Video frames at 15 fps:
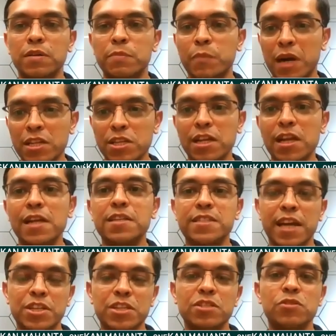marginalized
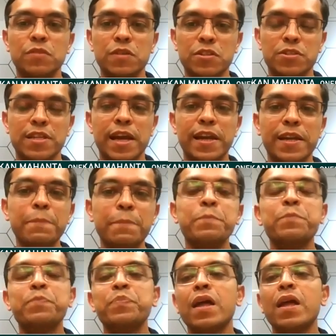sections of the society.